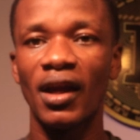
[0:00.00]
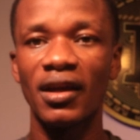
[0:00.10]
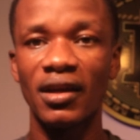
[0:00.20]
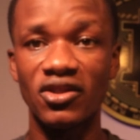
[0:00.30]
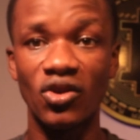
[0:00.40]

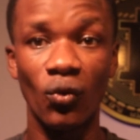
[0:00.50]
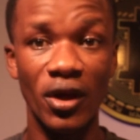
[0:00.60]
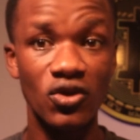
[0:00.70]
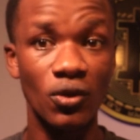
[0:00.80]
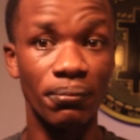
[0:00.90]
it's
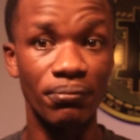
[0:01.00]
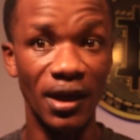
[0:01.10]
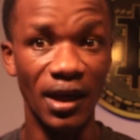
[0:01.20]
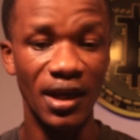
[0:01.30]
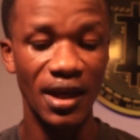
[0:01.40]
going to
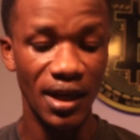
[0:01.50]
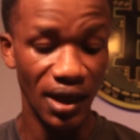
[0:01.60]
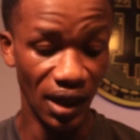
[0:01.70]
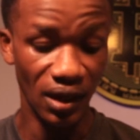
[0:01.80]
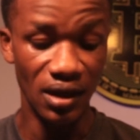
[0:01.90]
pay
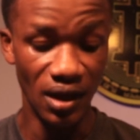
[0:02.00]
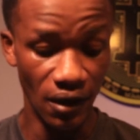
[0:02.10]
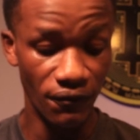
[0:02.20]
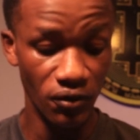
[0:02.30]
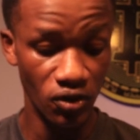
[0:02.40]
in the
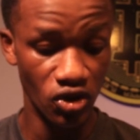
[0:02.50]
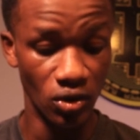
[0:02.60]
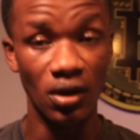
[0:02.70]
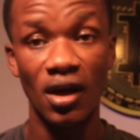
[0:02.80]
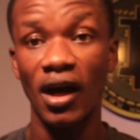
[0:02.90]
near
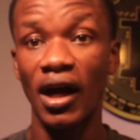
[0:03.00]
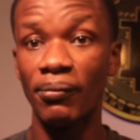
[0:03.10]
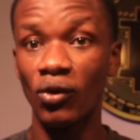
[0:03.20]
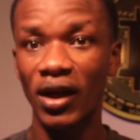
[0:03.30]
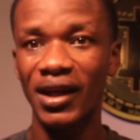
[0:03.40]
future.
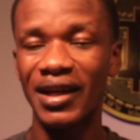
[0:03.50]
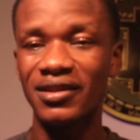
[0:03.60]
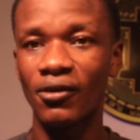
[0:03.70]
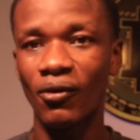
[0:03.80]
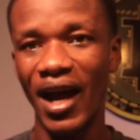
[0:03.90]
I'm looking at
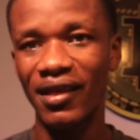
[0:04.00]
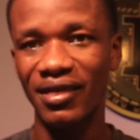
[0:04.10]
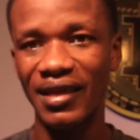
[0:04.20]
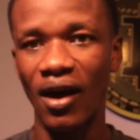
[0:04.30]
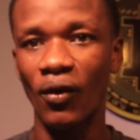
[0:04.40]
right
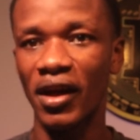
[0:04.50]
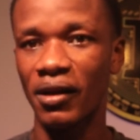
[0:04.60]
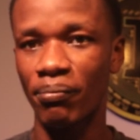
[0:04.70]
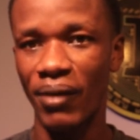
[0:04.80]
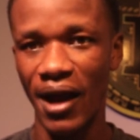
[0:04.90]
now in
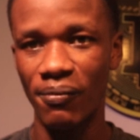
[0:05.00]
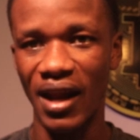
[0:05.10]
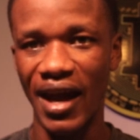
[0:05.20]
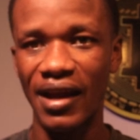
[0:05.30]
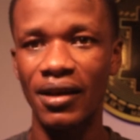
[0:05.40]
the
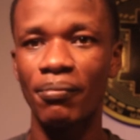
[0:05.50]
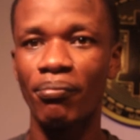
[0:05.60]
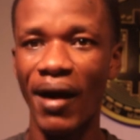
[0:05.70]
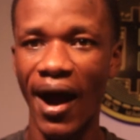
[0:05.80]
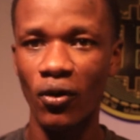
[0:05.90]
pipeline,
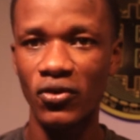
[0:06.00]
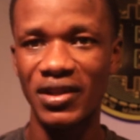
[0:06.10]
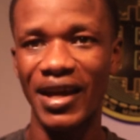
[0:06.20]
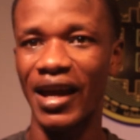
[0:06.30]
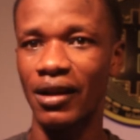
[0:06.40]

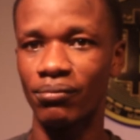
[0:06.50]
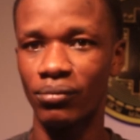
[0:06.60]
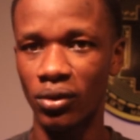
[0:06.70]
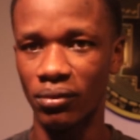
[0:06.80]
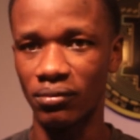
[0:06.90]
PAWS and
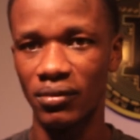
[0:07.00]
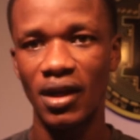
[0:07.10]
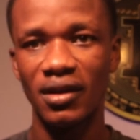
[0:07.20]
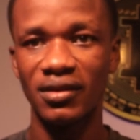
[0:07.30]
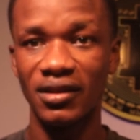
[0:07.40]
Bloom.
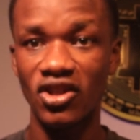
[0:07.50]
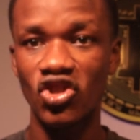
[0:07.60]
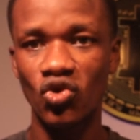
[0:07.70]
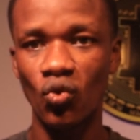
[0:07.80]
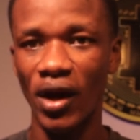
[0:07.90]
These
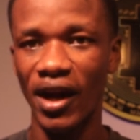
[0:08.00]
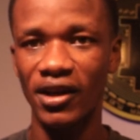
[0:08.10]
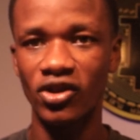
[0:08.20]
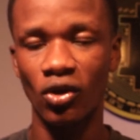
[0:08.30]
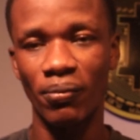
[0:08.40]
two
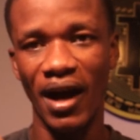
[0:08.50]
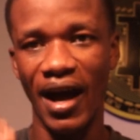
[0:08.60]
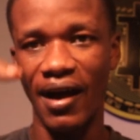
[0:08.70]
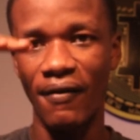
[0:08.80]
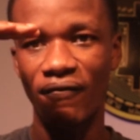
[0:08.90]
airdrop
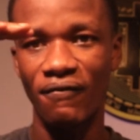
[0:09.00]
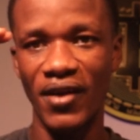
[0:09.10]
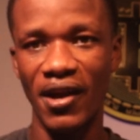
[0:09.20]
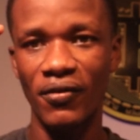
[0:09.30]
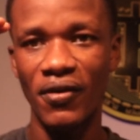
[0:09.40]
are
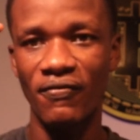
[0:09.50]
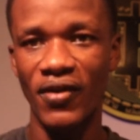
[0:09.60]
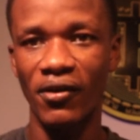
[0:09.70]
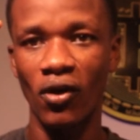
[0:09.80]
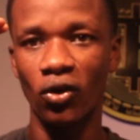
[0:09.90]
very,
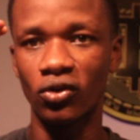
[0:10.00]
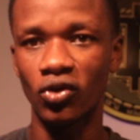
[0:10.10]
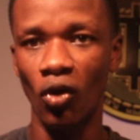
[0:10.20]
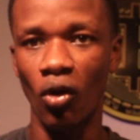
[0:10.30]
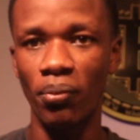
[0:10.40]
very on
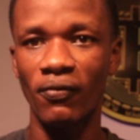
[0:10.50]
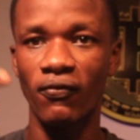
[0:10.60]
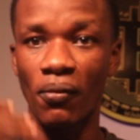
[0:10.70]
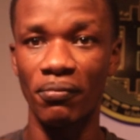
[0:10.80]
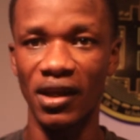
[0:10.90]
top
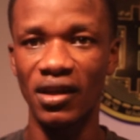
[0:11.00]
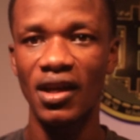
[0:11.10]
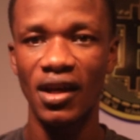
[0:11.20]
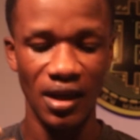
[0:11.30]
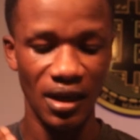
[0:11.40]
for me.
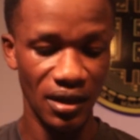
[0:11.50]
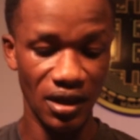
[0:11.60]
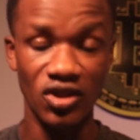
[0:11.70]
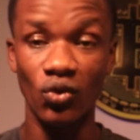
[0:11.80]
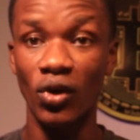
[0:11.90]

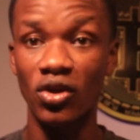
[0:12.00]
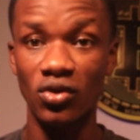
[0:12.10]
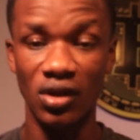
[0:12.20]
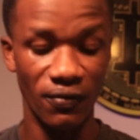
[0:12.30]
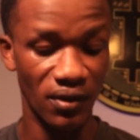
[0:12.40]
It's going to
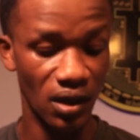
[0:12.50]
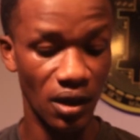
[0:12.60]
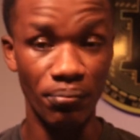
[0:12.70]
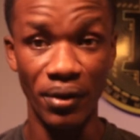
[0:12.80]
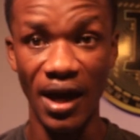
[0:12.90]

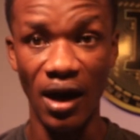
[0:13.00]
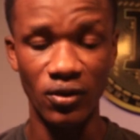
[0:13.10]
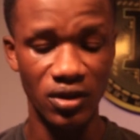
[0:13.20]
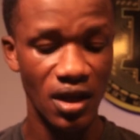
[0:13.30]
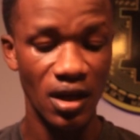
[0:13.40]
definitely pay
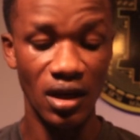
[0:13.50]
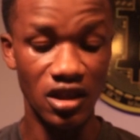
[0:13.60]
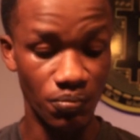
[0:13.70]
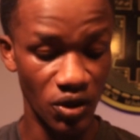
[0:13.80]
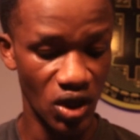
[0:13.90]
out,
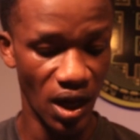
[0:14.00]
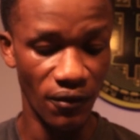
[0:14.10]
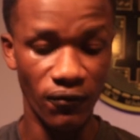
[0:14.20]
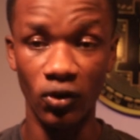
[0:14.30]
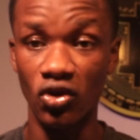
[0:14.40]
especially
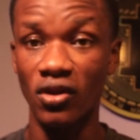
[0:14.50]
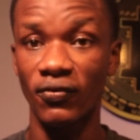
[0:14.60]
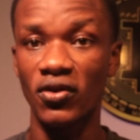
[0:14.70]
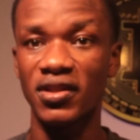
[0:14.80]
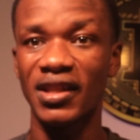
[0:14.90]
for those of
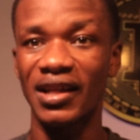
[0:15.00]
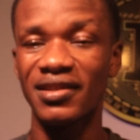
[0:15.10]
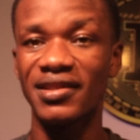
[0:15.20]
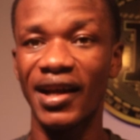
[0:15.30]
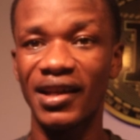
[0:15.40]
us that
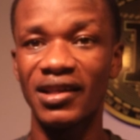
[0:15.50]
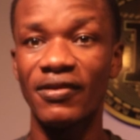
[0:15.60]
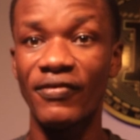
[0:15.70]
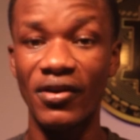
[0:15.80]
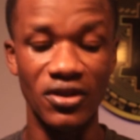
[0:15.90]
is taking it
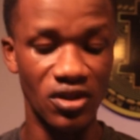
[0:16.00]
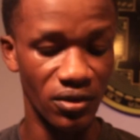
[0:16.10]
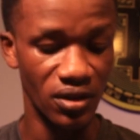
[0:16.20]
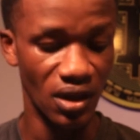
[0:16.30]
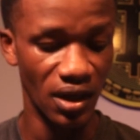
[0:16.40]
very
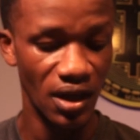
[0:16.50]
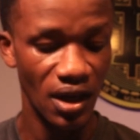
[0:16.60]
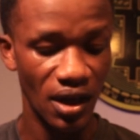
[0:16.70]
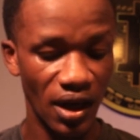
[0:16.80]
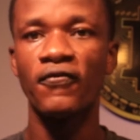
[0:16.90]
seriously.
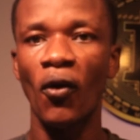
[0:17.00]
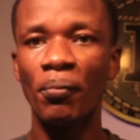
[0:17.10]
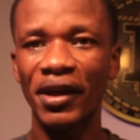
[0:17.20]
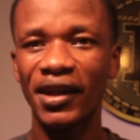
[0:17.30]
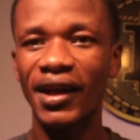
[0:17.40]
For
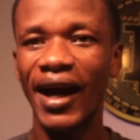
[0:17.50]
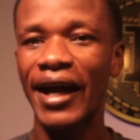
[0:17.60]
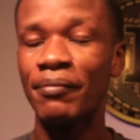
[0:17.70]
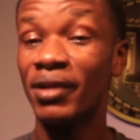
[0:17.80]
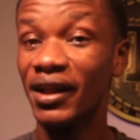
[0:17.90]
me,
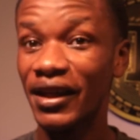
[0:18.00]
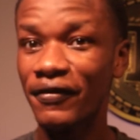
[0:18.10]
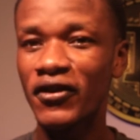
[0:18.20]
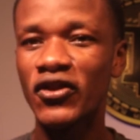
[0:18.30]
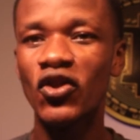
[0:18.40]
I
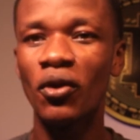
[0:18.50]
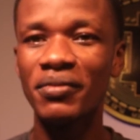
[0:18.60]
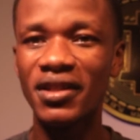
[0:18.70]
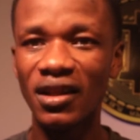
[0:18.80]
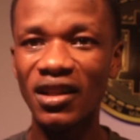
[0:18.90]
believe
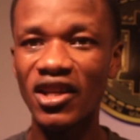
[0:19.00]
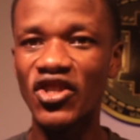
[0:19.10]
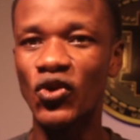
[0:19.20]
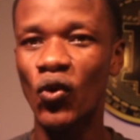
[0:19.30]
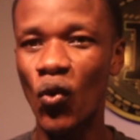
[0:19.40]
something
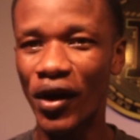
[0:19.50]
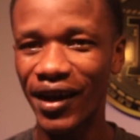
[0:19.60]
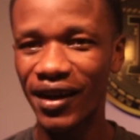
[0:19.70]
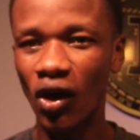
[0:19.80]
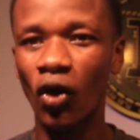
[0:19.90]
is
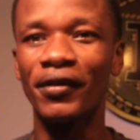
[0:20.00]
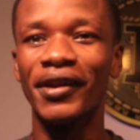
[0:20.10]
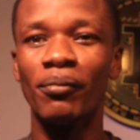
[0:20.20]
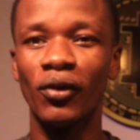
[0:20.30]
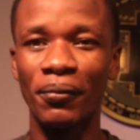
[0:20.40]
cooking on
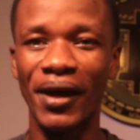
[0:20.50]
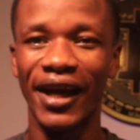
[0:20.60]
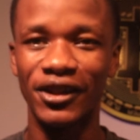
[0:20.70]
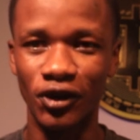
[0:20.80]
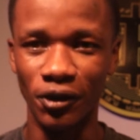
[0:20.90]
the BLUM
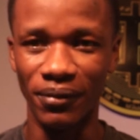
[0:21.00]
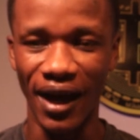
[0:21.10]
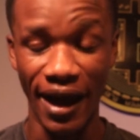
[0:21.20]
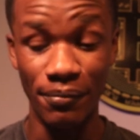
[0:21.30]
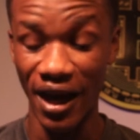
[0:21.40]
airdrop.
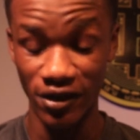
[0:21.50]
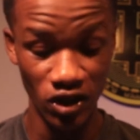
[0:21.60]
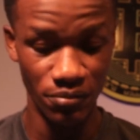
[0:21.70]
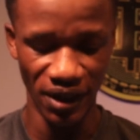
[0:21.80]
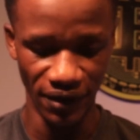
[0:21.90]
I
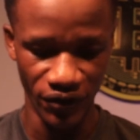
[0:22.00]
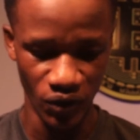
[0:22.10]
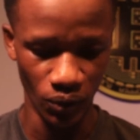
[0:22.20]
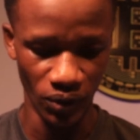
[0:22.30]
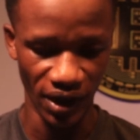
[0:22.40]
just believe
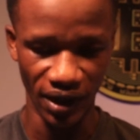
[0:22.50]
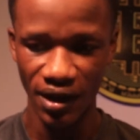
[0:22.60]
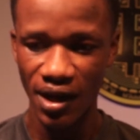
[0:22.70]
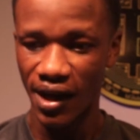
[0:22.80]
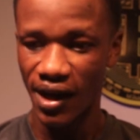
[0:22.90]
so, okay?
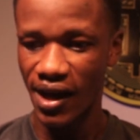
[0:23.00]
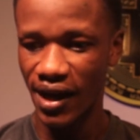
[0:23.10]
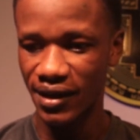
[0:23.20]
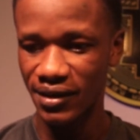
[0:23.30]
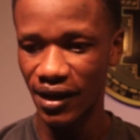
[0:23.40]

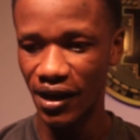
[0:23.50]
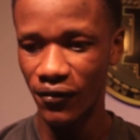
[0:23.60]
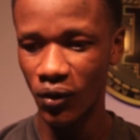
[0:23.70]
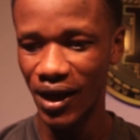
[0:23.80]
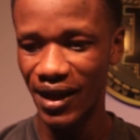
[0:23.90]
And if
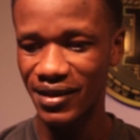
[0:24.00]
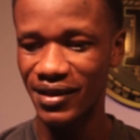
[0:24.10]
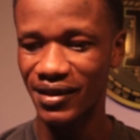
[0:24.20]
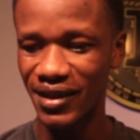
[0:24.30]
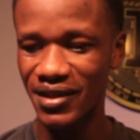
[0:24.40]
you look at
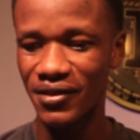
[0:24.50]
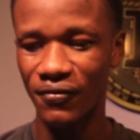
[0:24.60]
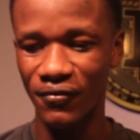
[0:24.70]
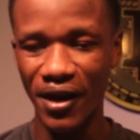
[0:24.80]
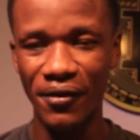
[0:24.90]
this
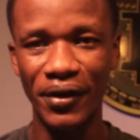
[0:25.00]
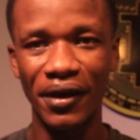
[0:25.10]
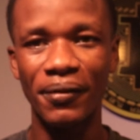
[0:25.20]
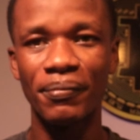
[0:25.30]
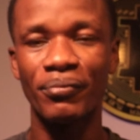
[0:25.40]

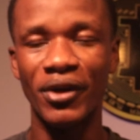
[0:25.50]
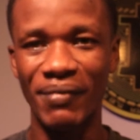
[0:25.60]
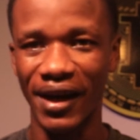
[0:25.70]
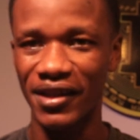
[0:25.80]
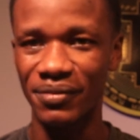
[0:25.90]
very
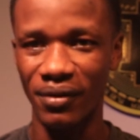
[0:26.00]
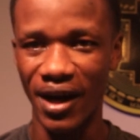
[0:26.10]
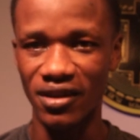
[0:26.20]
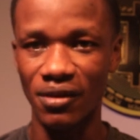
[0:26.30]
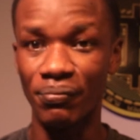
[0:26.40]
pre-market
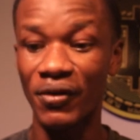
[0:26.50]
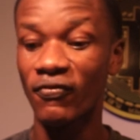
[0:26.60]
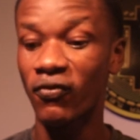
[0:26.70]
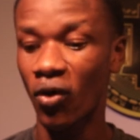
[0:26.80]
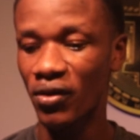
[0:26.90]
price,
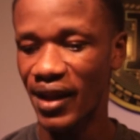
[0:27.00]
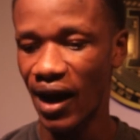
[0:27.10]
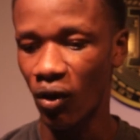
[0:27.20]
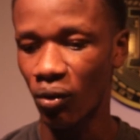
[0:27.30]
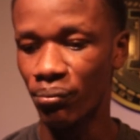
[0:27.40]
before
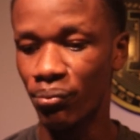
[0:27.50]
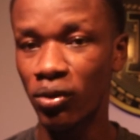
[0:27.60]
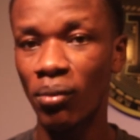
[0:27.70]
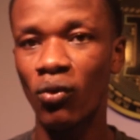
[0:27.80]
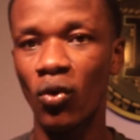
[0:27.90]
now,
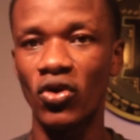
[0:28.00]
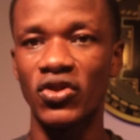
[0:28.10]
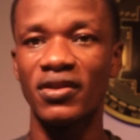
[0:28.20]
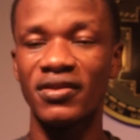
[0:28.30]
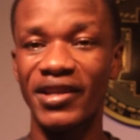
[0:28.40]
BLUM
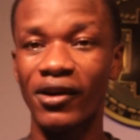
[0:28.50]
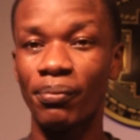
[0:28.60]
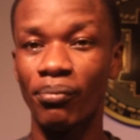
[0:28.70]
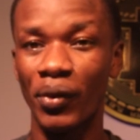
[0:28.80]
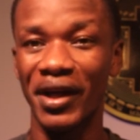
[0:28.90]
was
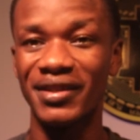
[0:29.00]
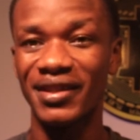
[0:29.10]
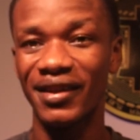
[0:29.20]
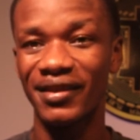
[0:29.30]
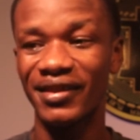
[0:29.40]

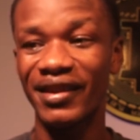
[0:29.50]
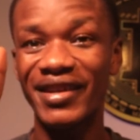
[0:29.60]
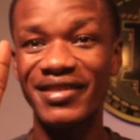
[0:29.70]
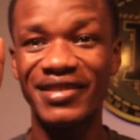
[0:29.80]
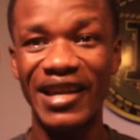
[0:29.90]

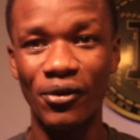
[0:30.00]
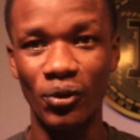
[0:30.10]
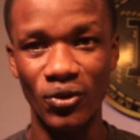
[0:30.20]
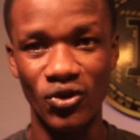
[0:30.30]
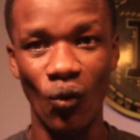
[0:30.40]

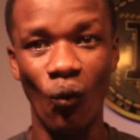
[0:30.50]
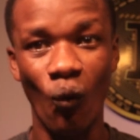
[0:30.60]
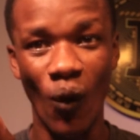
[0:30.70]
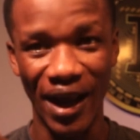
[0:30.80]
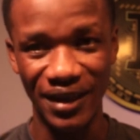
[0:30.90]

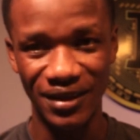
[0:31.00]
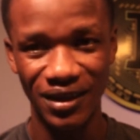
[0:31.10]
0.301,